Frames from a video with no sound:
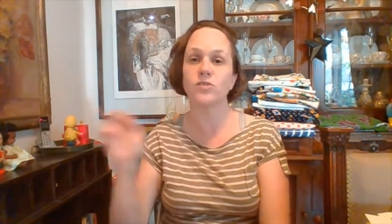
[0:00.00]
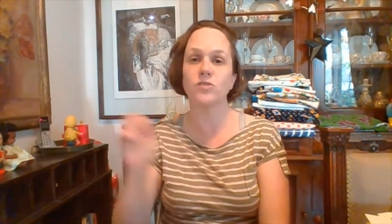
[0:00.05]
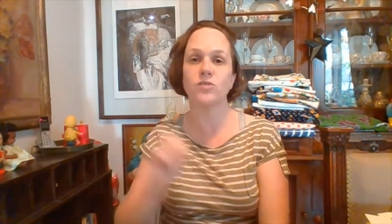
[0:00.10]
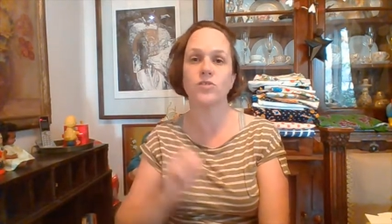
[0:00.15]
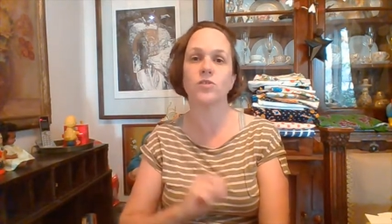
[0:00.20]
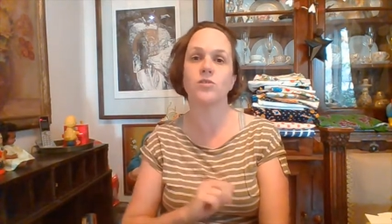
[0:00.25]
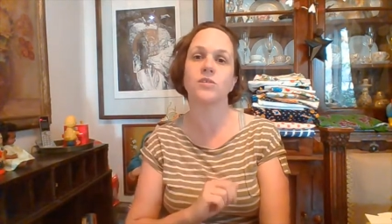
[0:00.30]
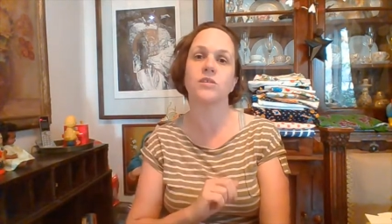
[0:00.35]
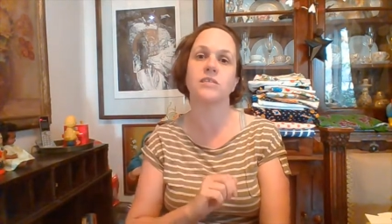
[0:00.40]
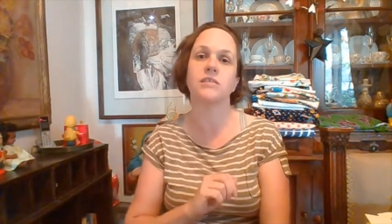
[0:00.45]
so
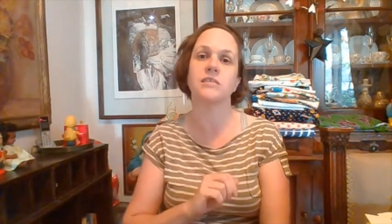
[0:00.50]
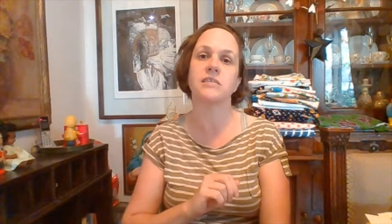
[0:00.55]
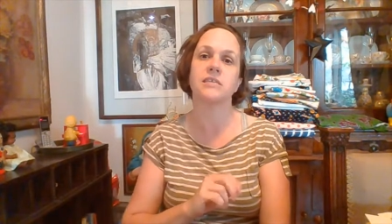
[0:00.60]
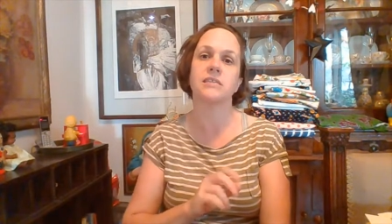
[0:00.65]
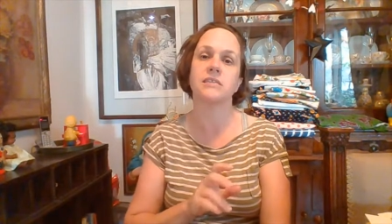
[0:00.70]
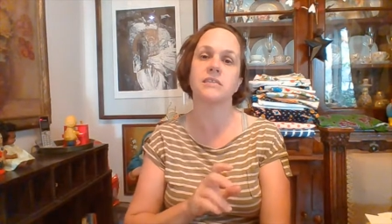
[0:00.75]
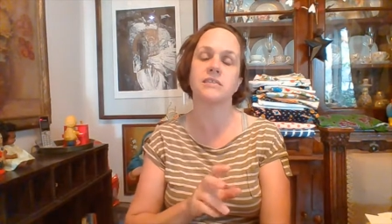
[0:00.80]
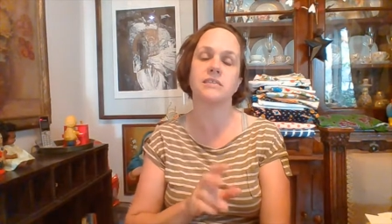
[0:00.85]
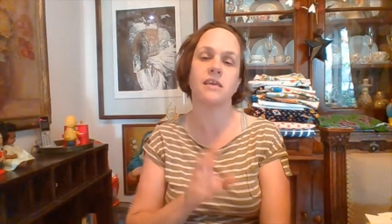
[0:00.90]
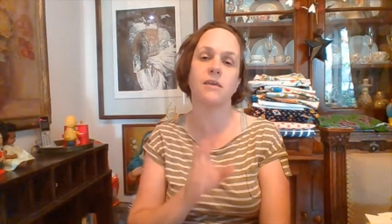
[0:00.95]
you could see
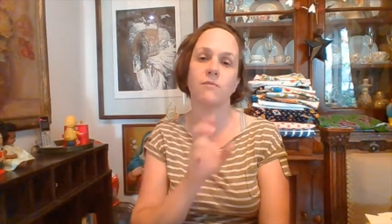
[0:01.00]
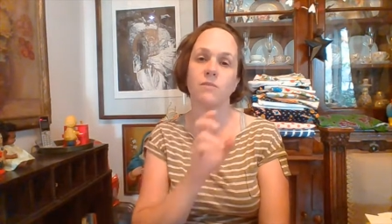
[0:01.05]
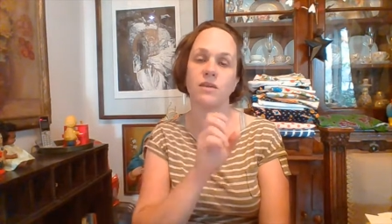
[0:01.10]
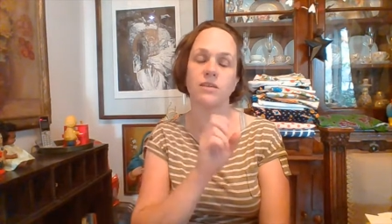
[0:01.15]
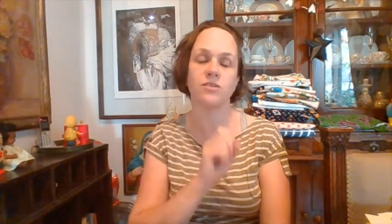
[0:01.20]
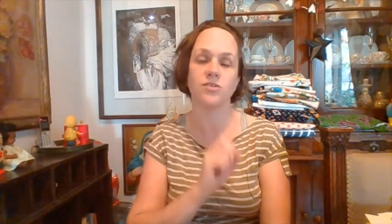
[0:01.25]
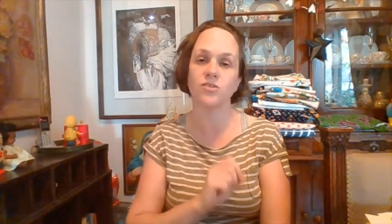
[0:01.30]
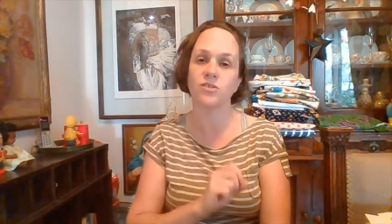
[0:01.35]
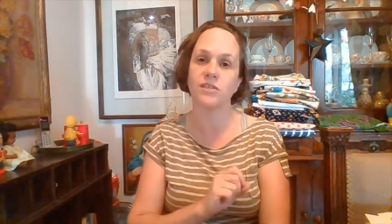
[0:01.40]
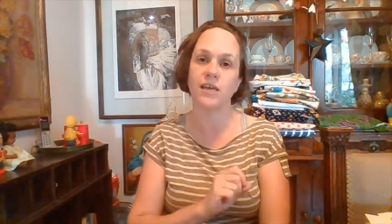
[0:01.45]
the same
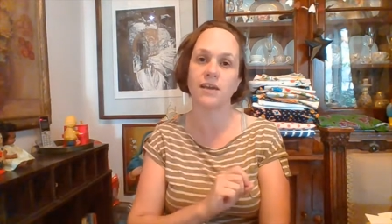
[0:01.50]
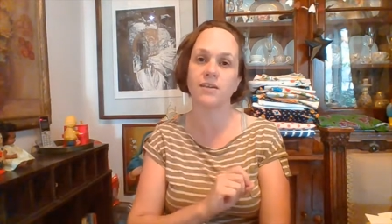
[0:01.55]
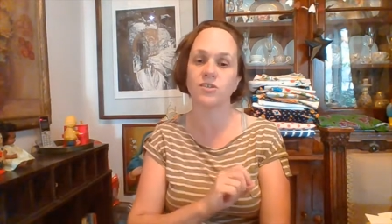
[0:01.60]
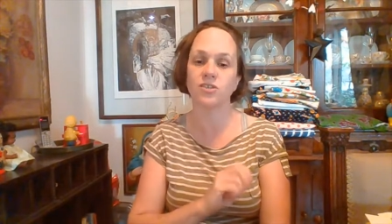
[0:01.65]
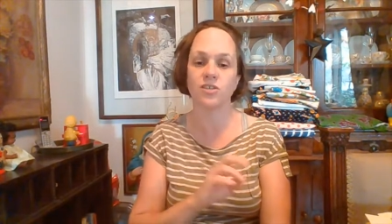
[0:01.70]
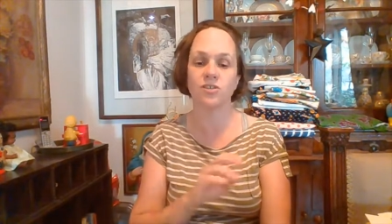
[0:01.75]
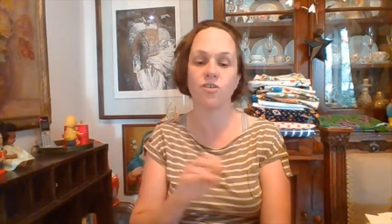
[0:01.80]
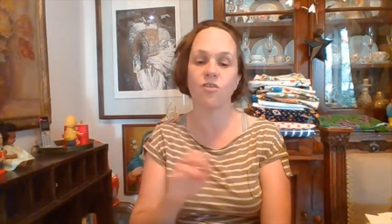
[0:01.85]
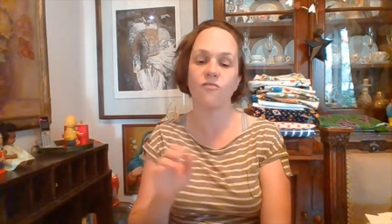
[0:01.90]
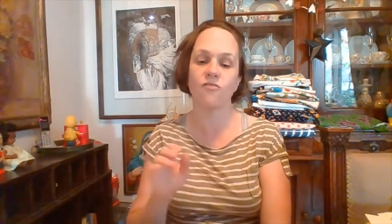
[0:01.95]

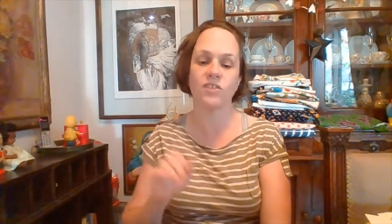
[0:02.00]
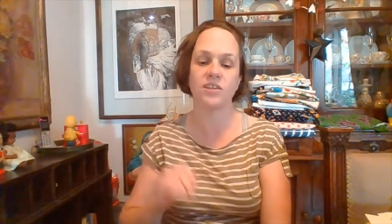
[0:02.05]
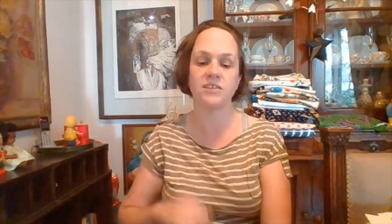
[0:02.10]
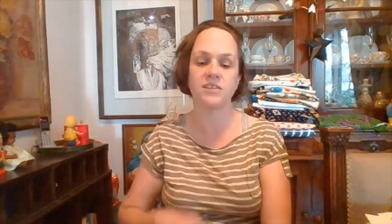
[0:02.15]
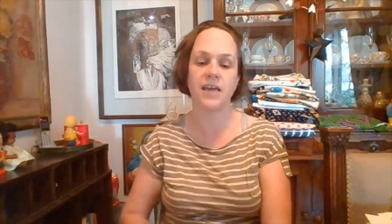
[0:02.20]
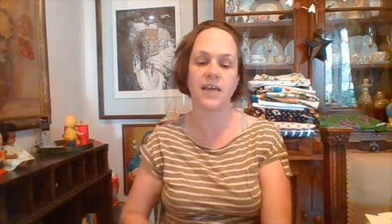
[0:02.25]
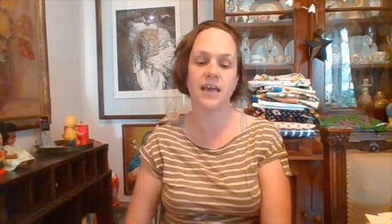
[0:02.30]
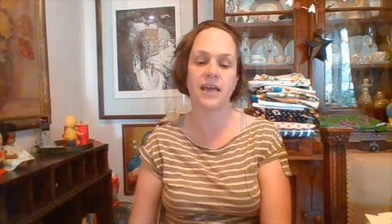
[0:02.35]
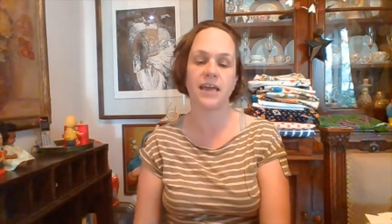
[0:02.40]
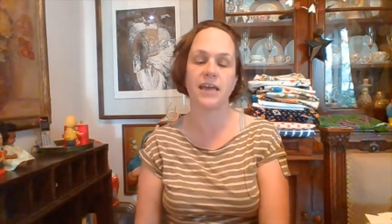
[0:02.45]
intersection over the
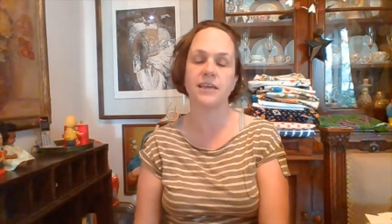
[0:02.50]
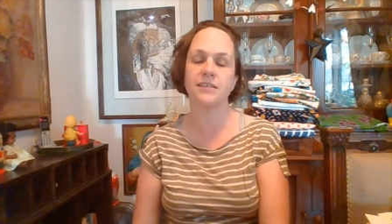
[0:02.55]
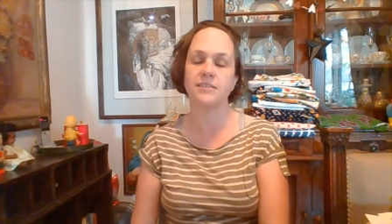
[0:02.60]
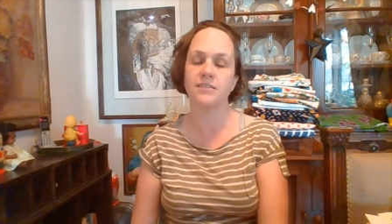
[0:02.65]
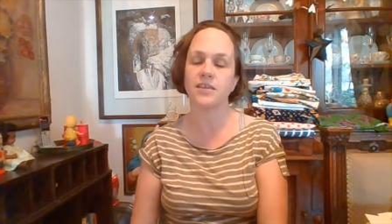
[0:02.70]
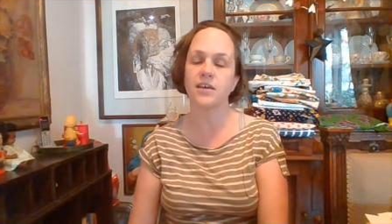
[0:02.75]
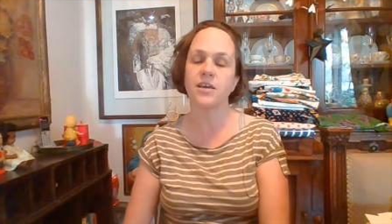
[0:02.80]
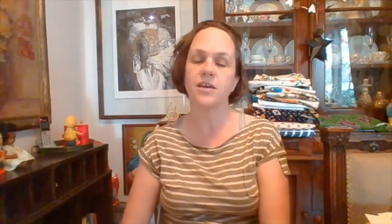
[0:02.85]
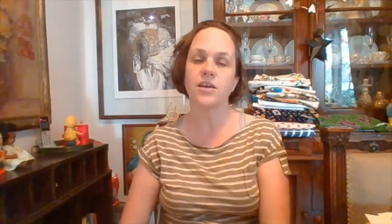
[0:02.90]
decades.